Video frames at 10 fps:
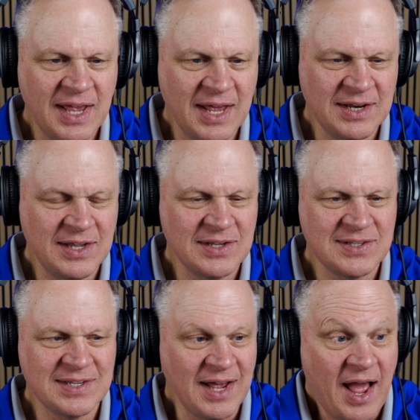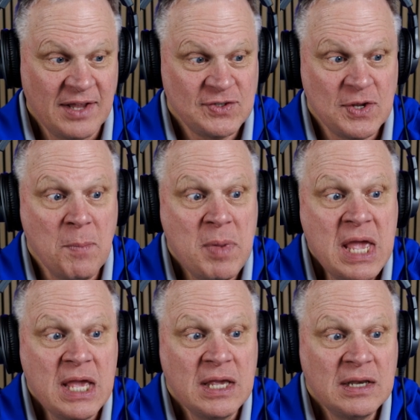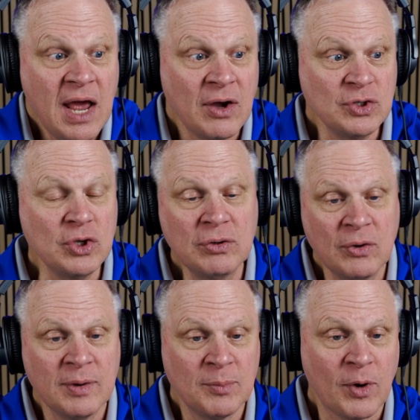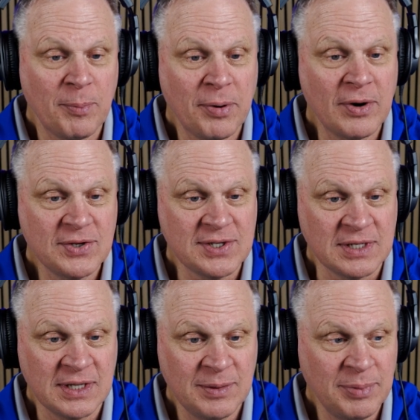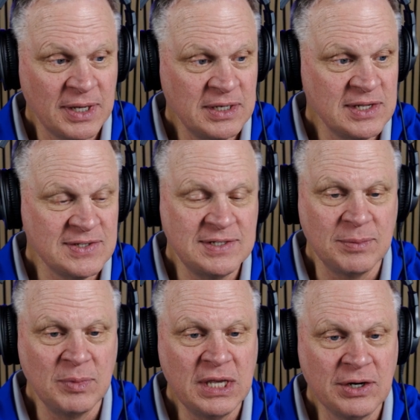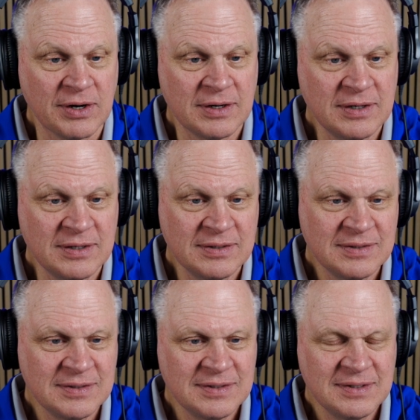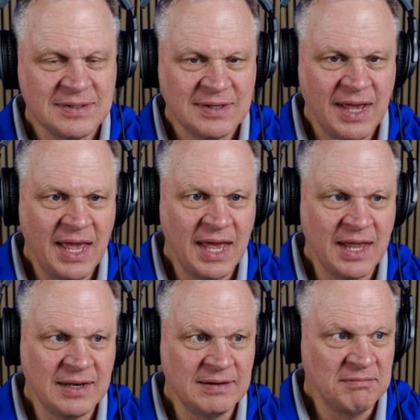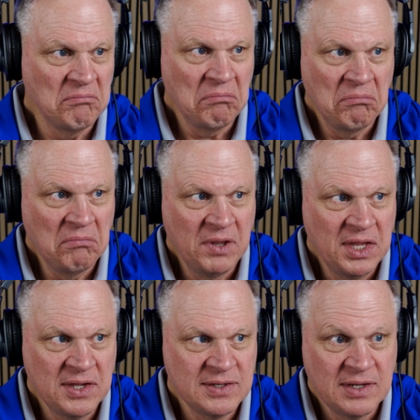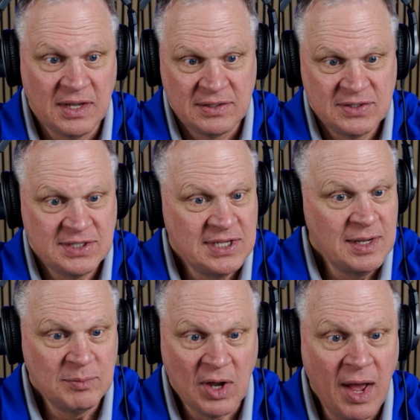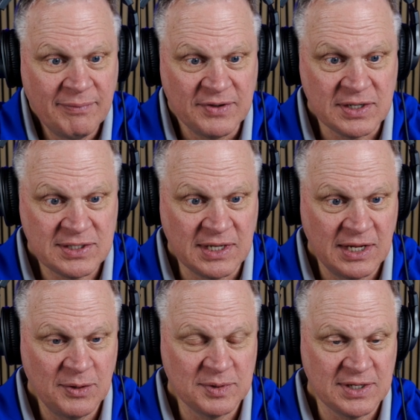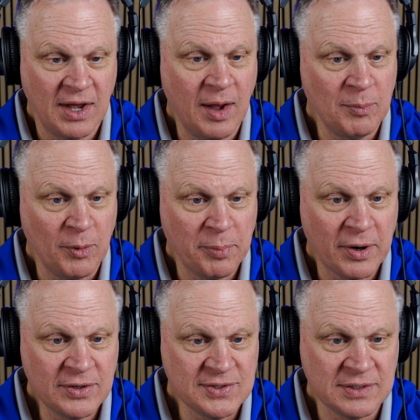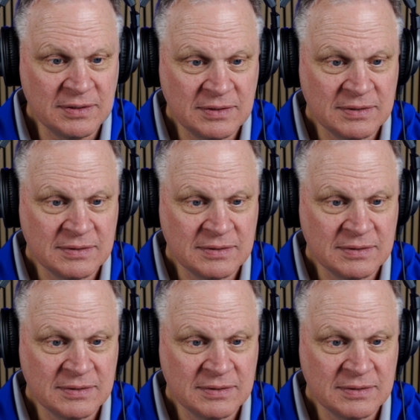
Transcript: And to me, now you knew him more personally, but his demeanor and it seemed obvious that he was a humble person.